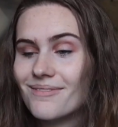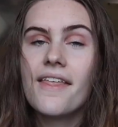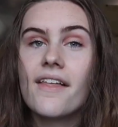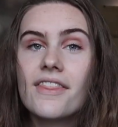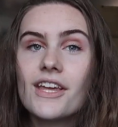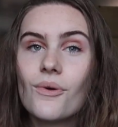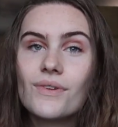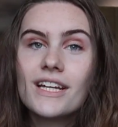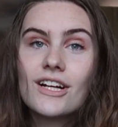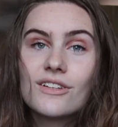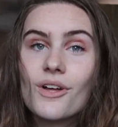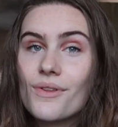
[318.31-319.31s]
And then the only
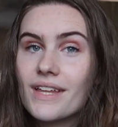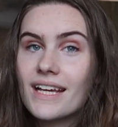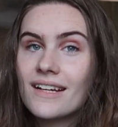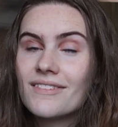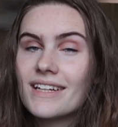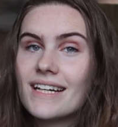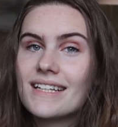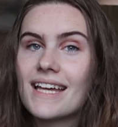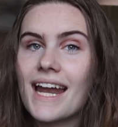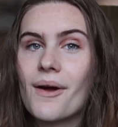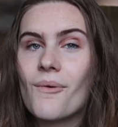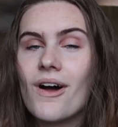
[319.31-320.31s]
clothing really
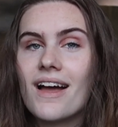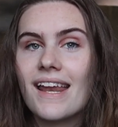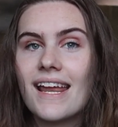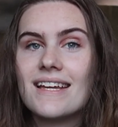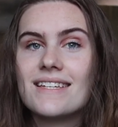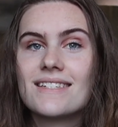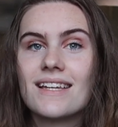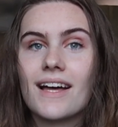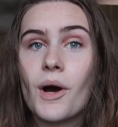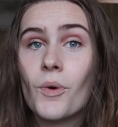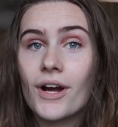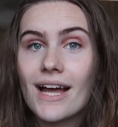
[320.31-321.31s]
that I want is
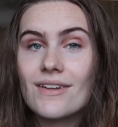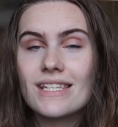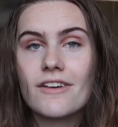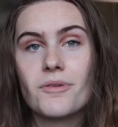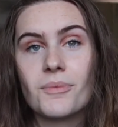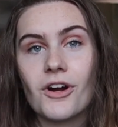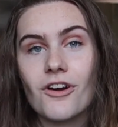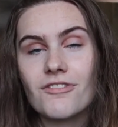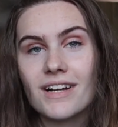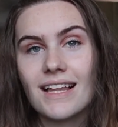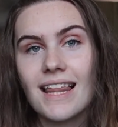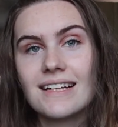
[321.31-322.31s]
a workout set from
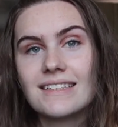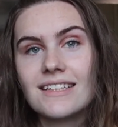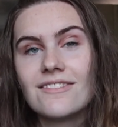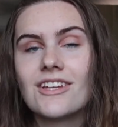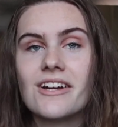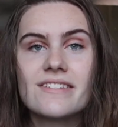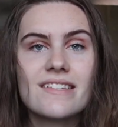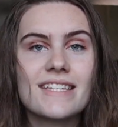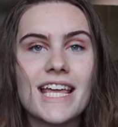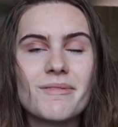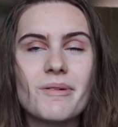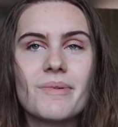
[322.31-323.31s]
Girlfriend Collective. They're a
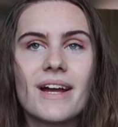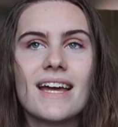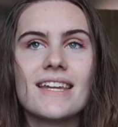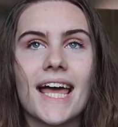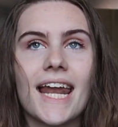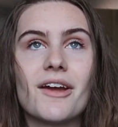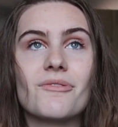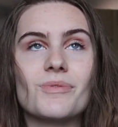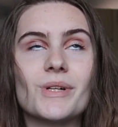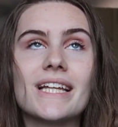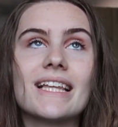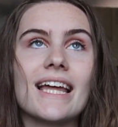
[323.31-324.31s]
sustainable brand and I
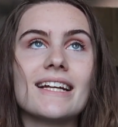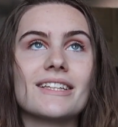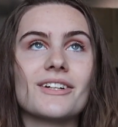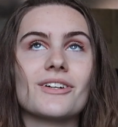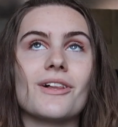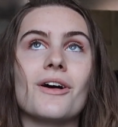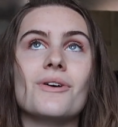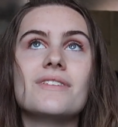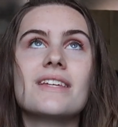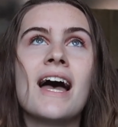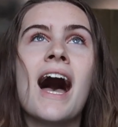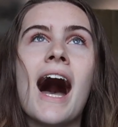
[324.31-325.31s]
really like their
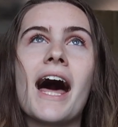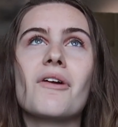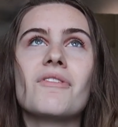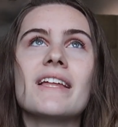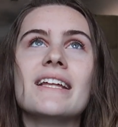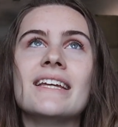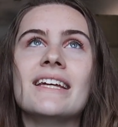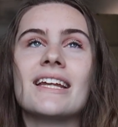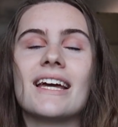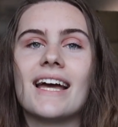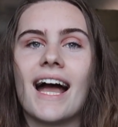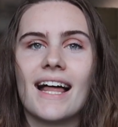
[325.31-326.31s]
clothes. I don't really
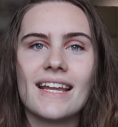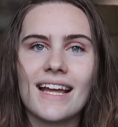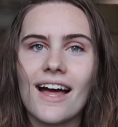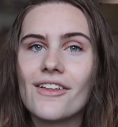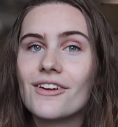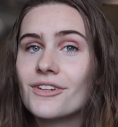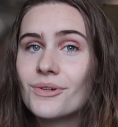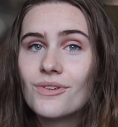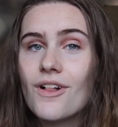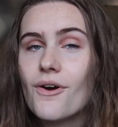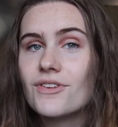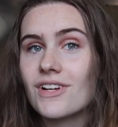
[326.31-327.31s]
need any other new
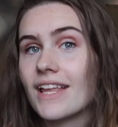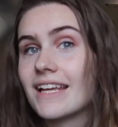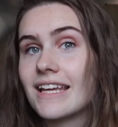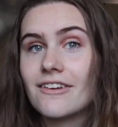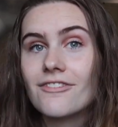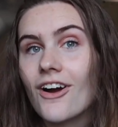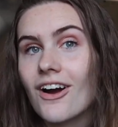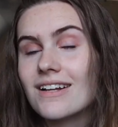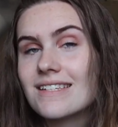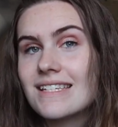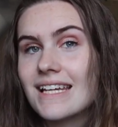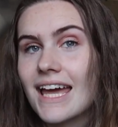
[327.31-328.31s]
clothes or like gift
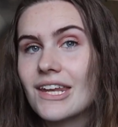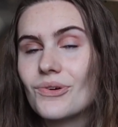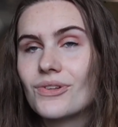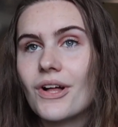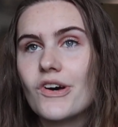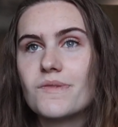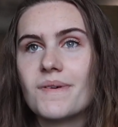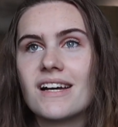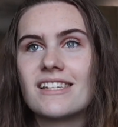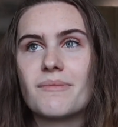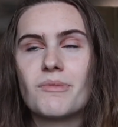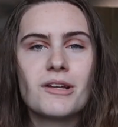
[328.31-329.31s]
cards to get new clothes
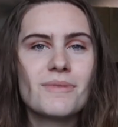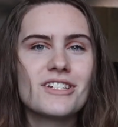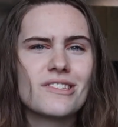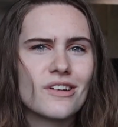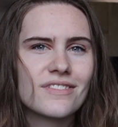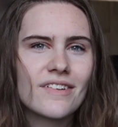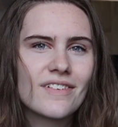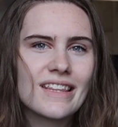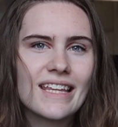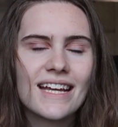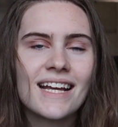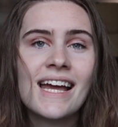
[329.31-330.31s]
because I pretty much thrift
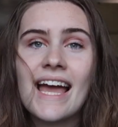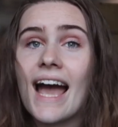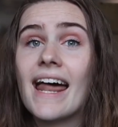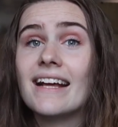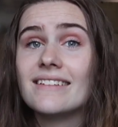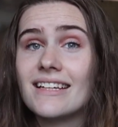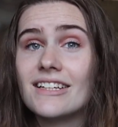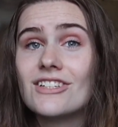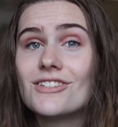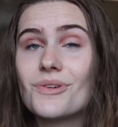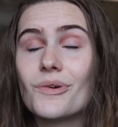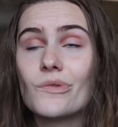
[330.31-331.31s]
everything, and I did
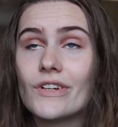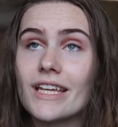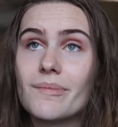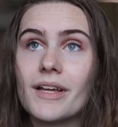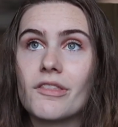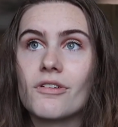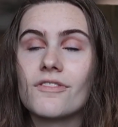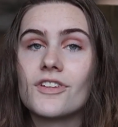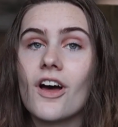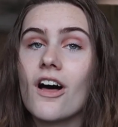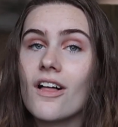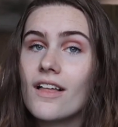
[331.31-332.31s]
just do a really big thrift
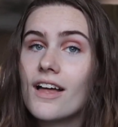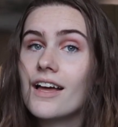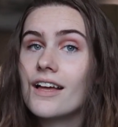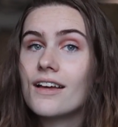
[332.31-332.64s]
haul.